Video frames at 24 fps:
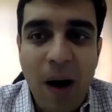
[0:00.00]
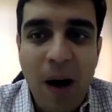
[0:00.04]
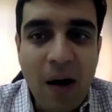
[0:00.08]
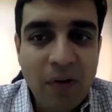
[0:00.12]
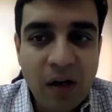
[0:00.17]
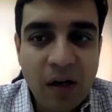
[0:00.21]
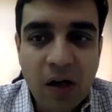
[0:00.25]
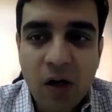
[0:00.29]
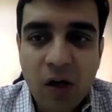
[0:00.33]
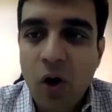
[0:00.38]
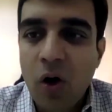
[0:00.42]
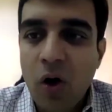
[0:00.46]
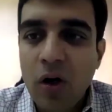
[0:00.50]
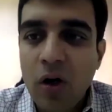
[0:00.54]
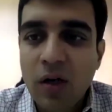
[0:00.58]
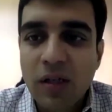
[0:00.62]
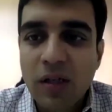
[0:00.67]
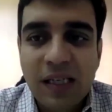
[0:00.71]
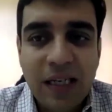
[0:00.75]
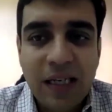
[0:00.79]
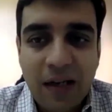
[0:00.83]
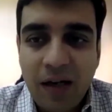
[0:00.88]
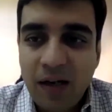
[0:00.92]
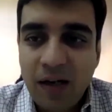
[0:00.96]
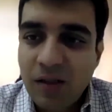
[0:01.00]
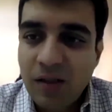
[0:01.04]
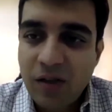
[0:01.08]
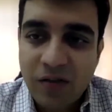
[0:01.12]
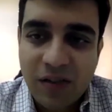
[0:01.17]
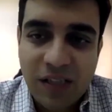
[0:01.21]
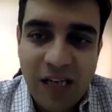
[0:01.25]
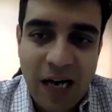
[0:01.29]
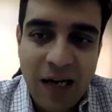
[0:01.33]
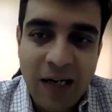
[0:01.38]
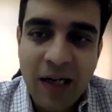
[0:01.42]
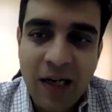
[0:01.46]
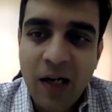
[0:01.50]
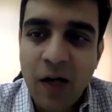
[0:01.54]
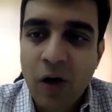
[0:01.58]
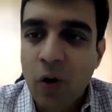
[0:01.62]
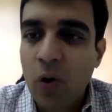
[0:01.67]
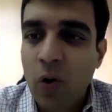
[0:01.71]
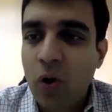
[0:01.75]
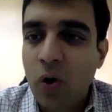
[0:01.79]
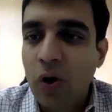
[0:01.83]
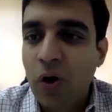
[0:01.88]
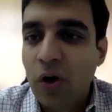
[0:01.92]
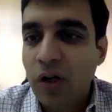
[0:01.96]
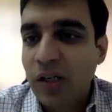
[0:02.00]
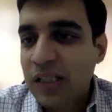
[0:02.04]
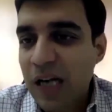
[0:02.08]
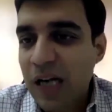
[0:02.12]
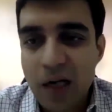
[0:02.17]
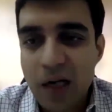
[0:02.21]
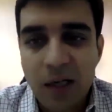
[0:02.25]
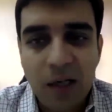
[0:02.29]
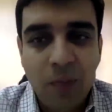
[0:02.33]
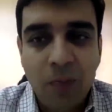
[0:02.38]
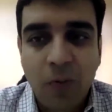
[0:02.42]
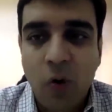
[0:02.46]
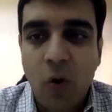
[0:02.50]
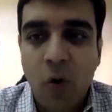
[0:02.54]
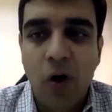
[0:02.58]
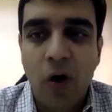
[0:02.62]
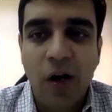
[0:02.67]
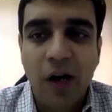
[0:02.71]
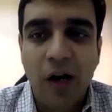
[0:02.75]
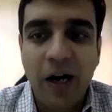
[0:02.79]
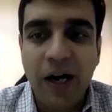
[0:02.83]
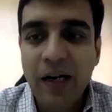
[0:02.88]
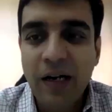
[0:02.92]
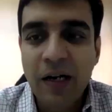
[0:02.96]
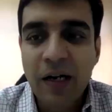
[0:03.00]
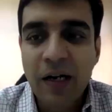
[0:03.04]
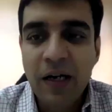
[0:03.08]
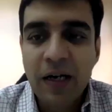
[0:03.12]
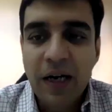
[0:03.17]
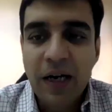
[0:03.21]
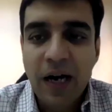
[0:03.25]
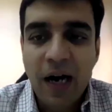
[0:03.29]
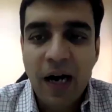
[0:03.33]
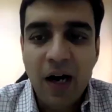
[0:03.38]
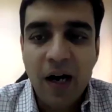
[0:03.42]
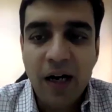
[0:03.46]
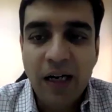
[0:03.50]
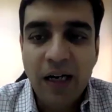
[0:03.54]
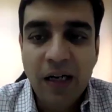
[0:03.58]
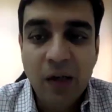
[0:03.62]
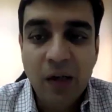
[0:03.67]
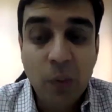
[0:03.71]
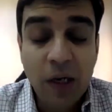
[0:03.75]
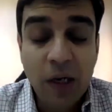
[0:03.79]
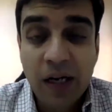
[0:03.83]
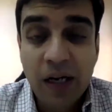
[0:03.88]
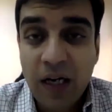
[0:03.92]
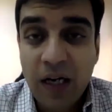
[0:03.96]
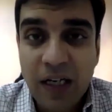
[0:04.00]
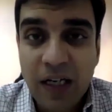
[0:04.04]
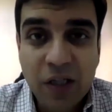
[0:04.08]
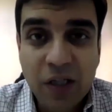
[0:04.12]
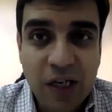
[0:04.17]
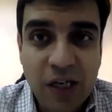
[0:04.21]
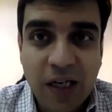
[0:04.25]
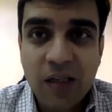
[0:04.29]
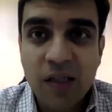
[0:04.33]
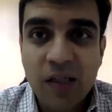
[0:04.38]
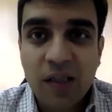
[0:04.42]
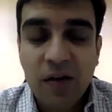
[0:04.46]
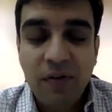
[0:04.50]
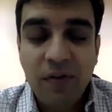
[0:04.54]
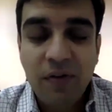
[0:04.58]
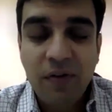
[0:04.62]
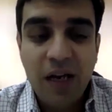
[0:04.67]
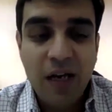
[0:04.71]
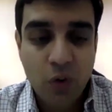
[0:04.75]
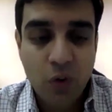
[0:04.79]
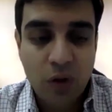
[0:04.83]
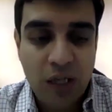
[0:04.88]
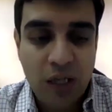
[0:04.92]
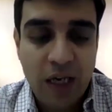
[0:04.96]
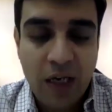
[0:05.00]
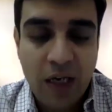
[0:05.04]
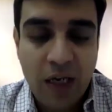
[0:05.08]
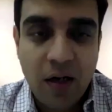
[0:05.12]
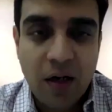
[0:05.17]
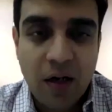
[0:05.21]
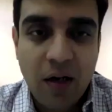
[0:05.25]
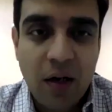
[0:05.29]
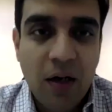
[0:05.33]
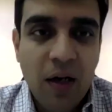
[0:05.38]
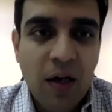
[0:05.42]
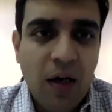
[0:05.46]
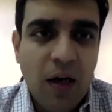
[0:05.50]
Power Law or Secrets of Sandal Road or Startup Code, right? It will really change the way you think.